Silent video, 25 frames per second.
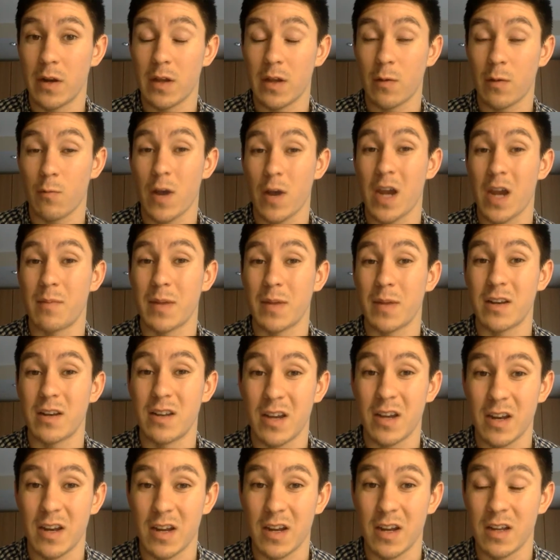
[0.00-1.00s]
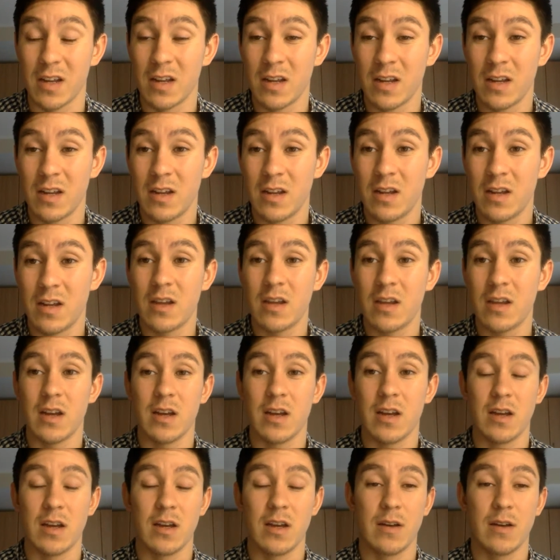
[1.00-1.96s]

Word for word: I think Ryan McDonagh uh,